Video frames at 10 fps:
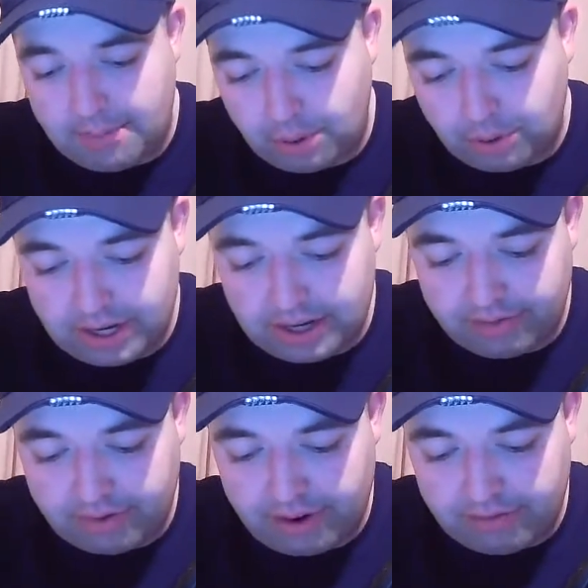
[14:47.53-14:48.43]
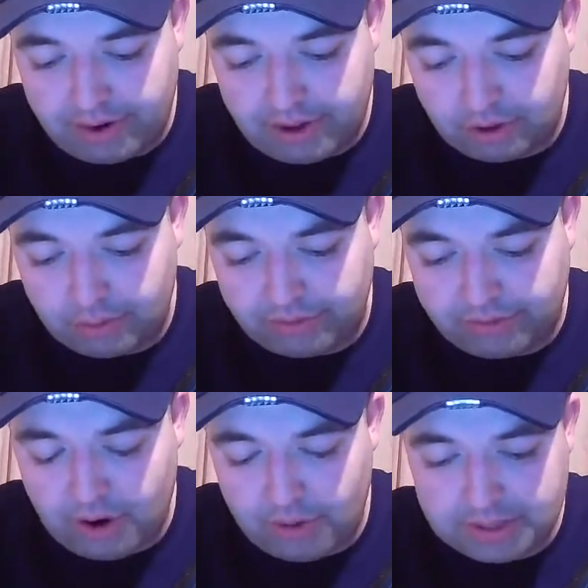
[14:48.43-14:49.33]
Put in a very, very good
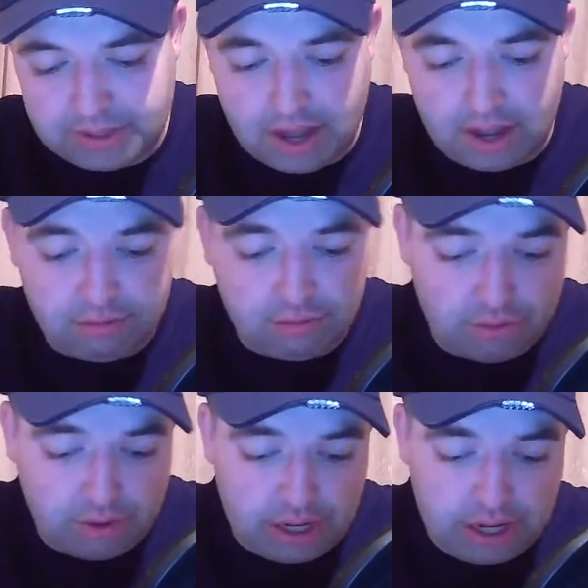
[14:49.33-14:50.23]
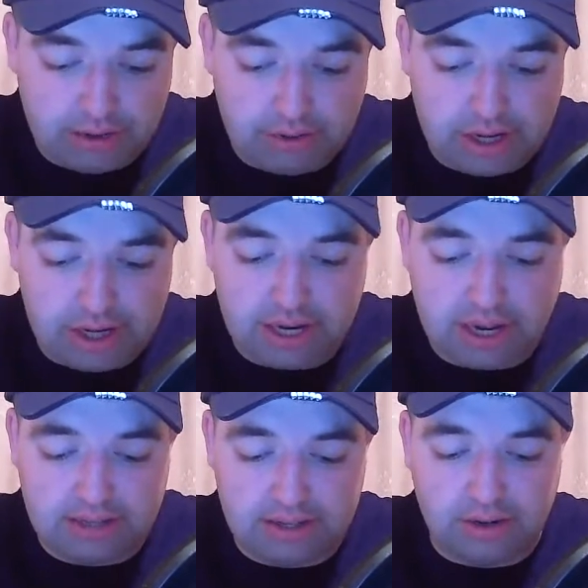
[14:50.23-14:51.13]
performance. I really, really
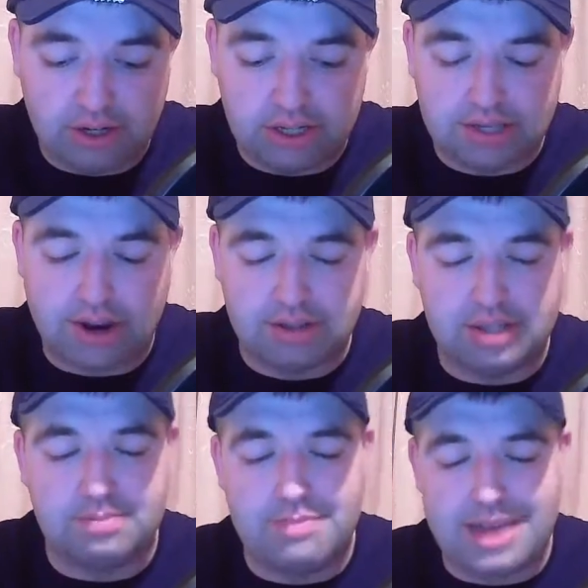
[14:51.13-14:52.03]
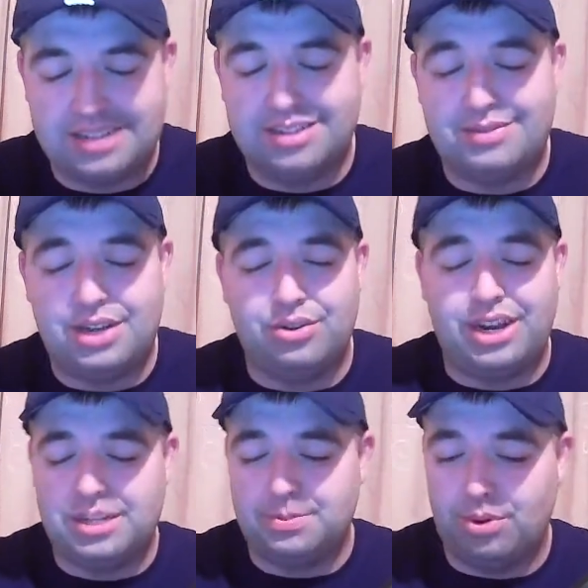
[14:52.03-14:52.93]
like the look of this horse. It's massively
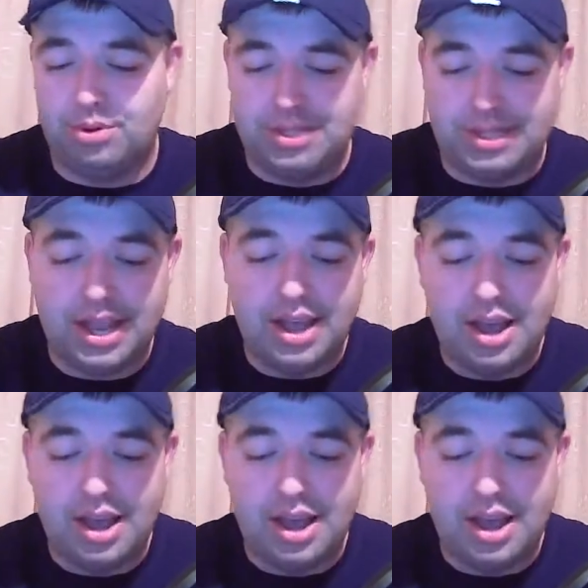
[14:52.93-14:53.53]
unexposed.